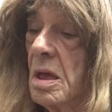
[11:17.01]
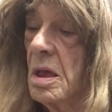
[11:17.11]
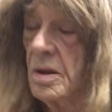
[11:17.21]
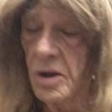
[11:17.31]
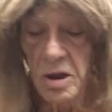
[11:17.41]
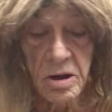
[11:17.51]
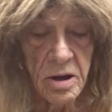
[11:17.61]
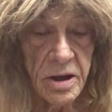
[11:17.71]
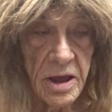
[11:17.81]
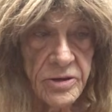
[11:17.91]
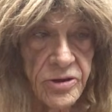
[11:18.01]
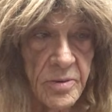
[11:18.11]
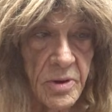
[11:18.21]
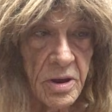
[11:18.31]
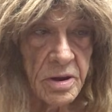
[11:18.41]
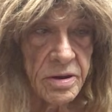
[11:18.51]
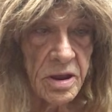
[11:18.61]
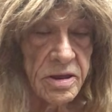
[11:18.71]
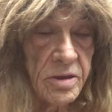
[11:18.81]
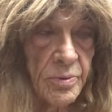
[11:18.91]
I'm not on X. I'm not
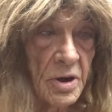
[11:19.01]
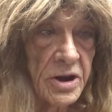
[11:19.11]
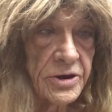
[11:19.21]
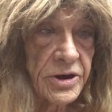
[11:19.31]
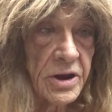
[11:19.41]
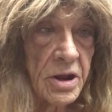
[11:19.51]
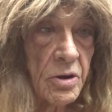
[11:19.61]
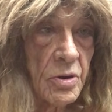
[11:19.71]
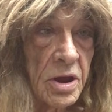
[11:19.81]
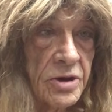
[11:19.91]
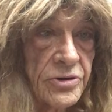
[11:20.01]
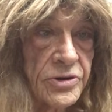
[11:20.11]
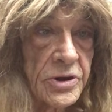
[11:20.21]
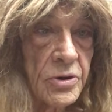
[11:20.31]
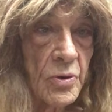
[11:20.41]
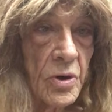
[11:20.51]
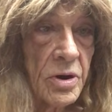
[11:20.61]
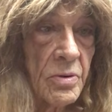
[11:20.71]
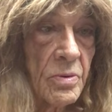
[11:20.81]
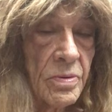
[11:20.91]
even LinkedIn. I just ignore it.
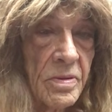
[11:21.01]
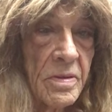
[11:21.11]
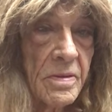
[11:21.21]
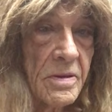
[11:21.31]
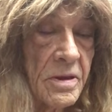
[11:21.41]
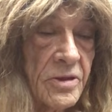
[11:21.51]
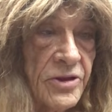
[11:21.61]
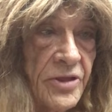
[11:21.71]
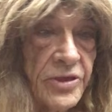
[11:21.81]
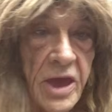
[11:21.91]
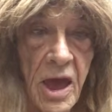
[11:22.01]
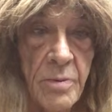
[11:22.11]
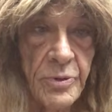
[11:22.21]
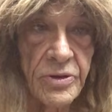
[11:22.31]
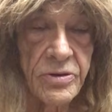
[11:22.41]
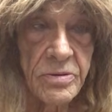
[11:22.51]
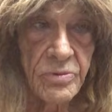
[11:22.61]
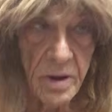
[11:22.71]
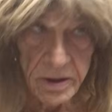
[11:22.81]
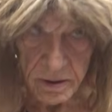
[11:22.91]
Because nothing happens,
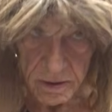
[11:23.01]
right?